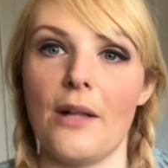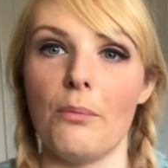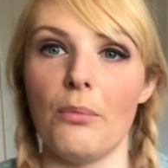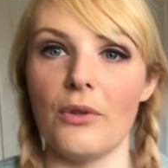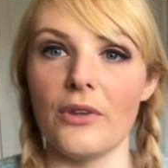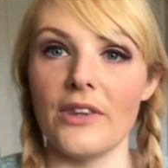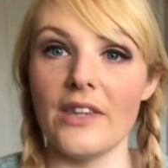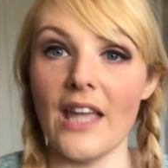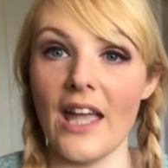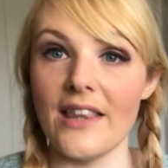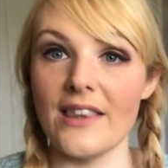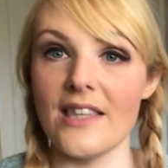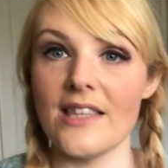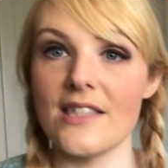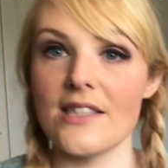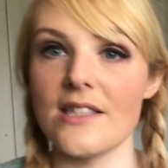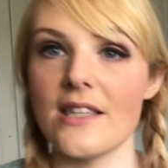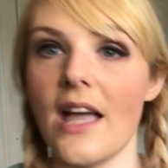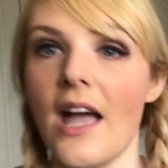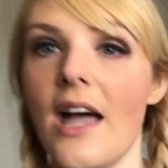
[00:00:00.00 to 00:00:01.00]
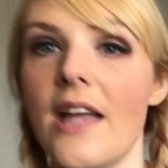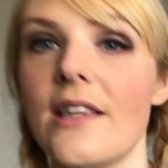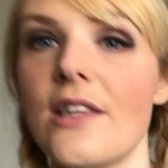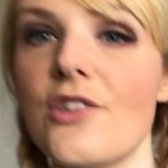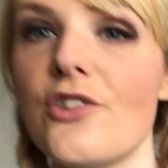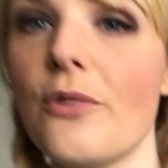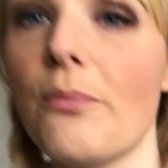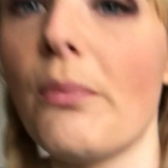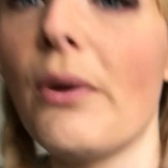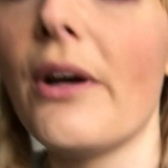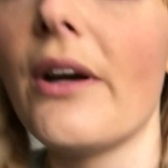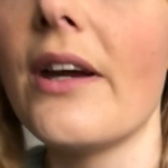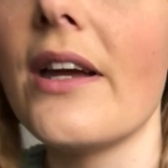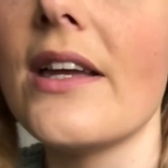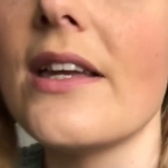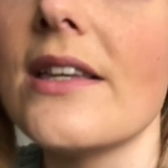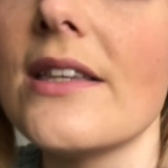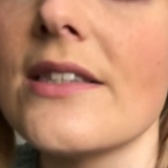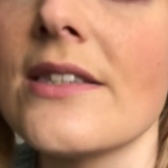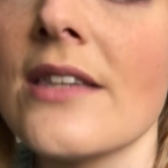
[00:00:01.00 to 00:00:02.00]
But yeah, this jumper
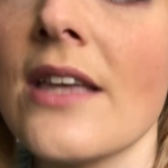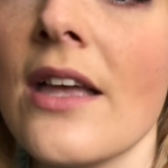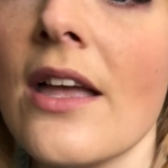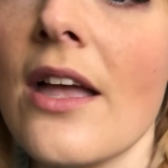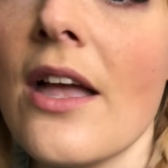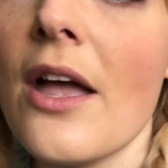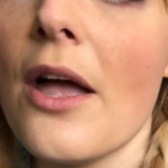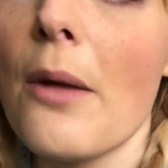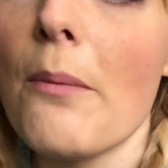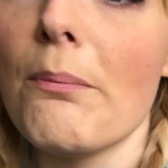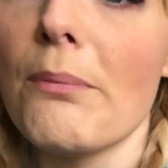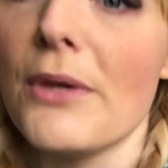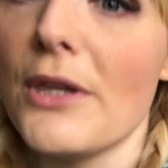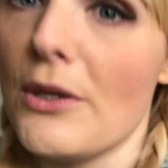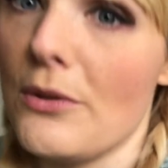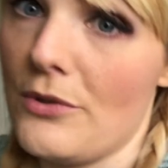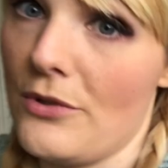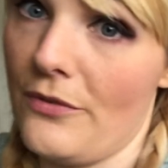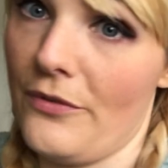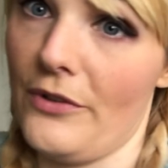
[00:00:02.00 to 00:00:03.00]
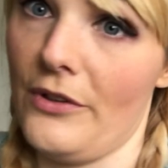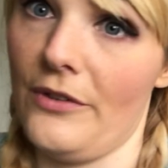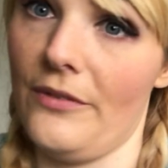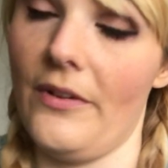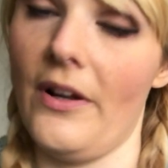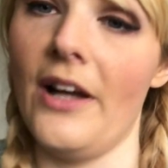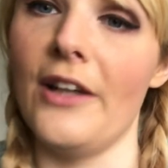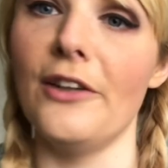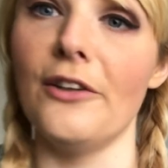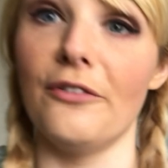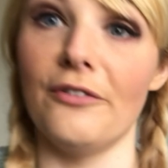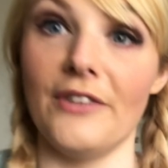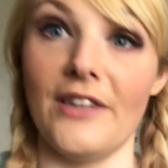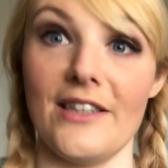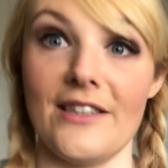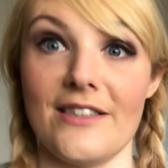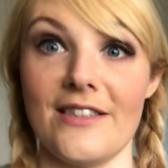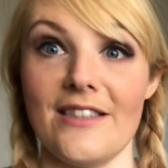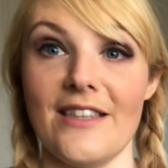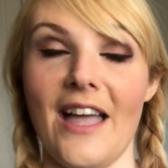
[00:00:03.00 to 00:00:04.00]
is beautiful. I love
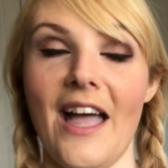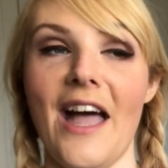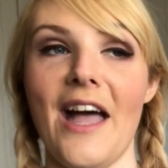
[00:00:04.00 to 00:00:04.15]
this.